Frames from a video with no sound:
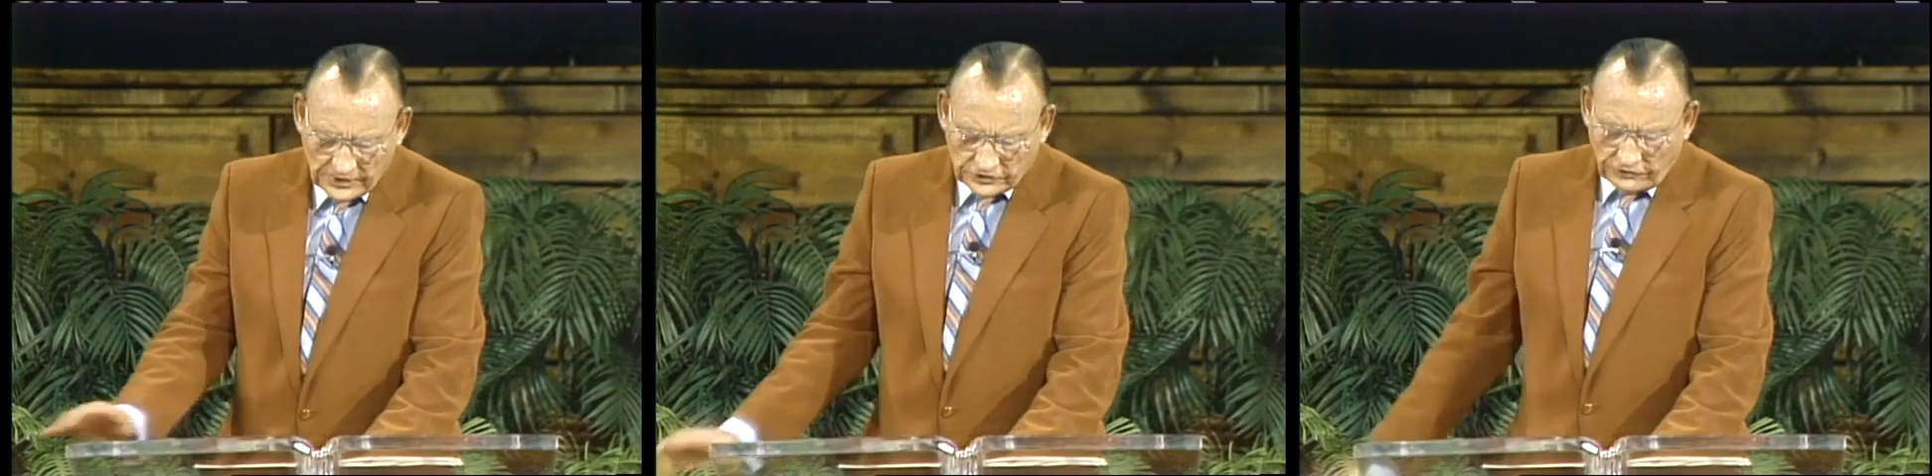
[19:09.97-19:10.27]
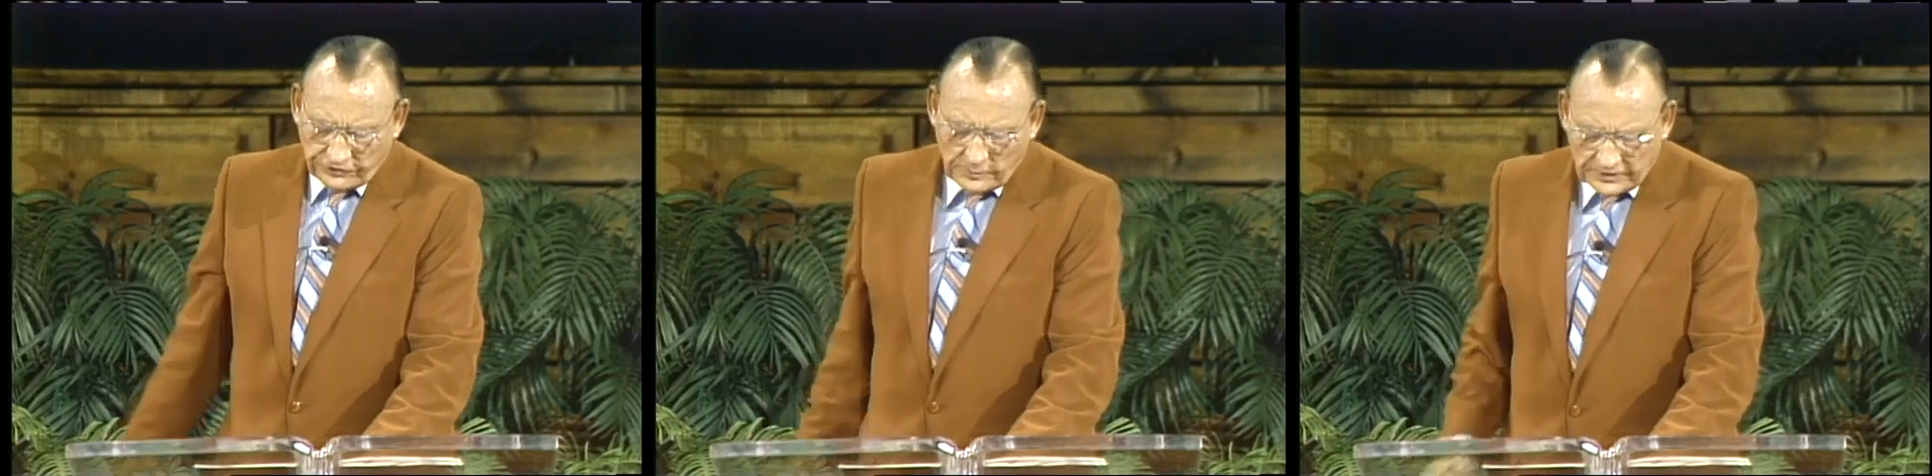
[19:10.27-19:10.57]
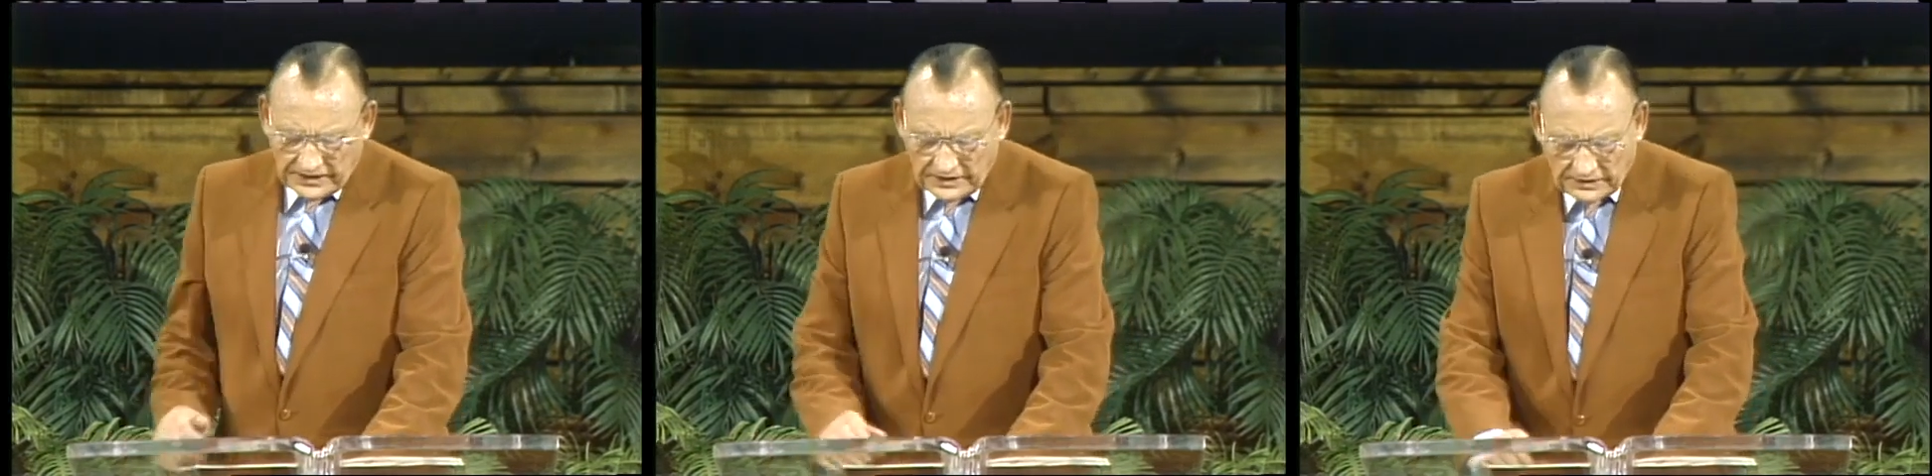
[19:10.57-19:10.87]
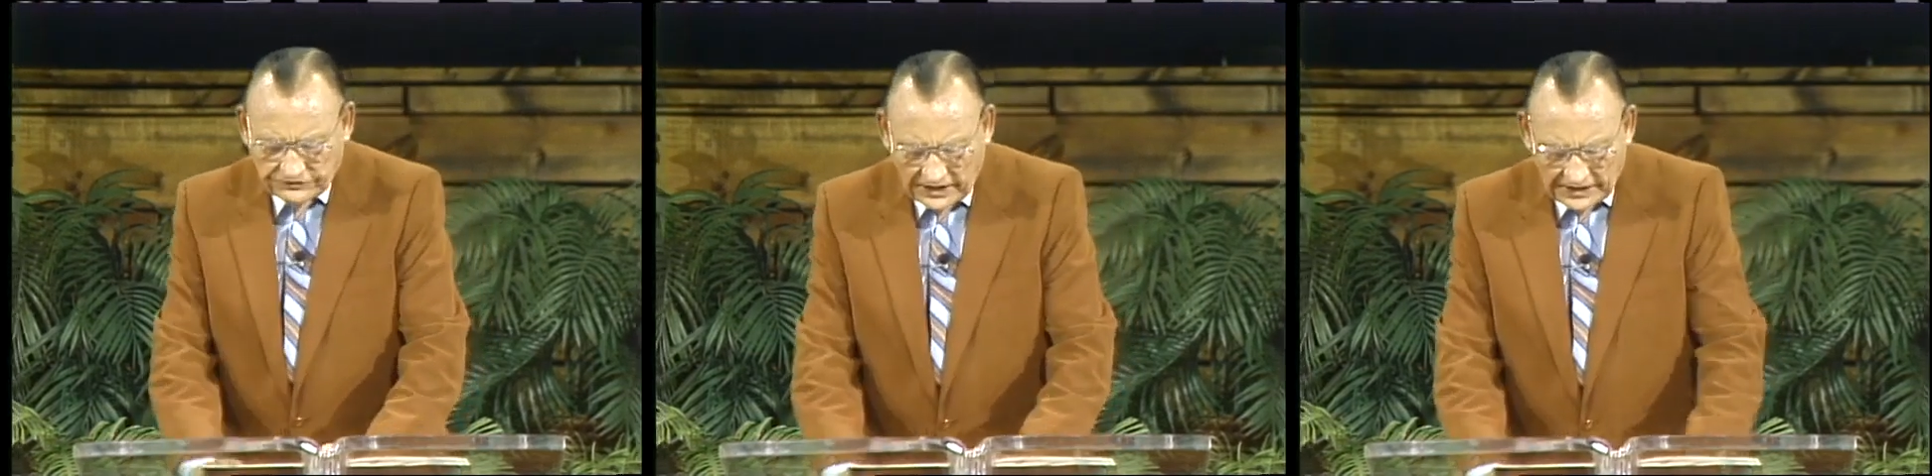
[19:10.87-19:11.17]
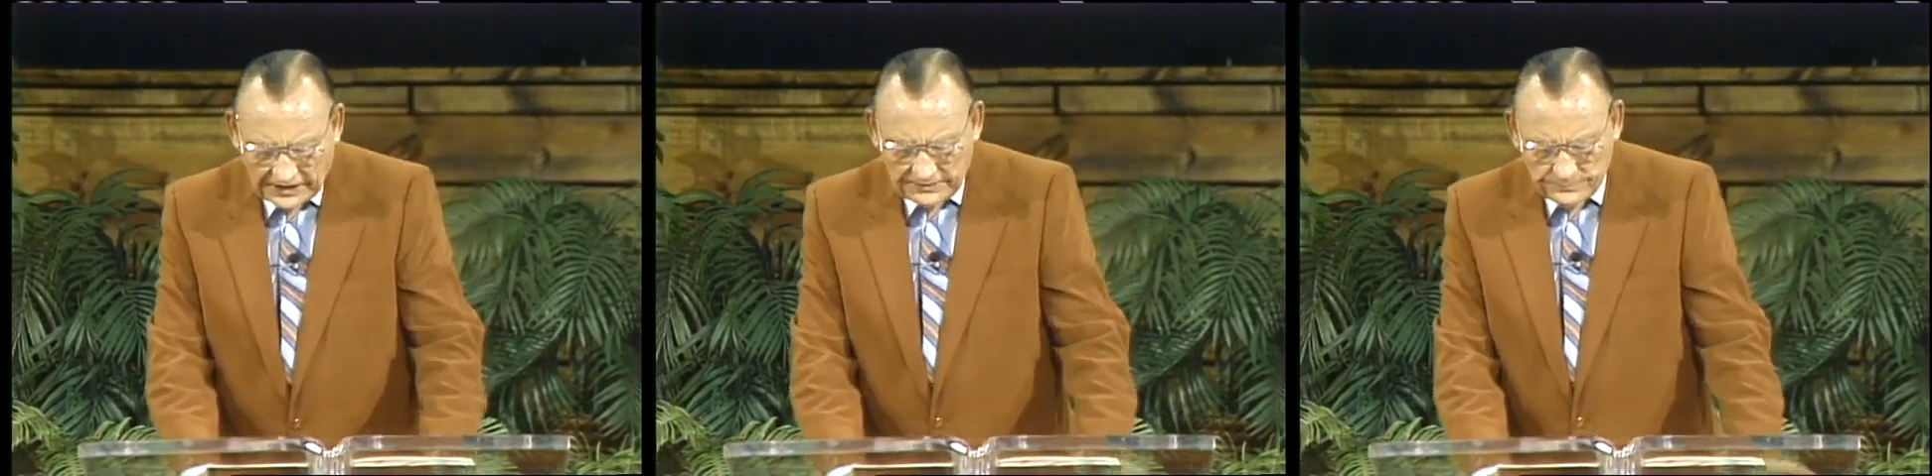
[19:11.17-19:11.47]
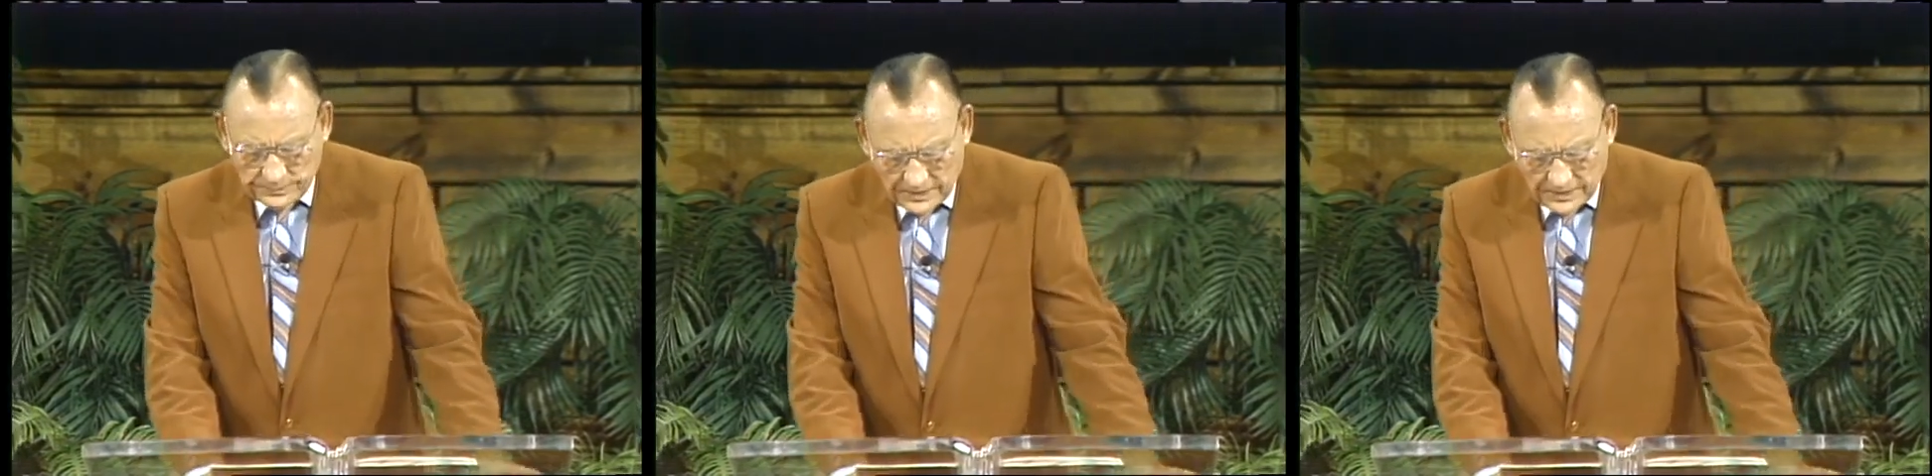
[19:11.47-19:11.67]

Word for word: So from the beginning of time,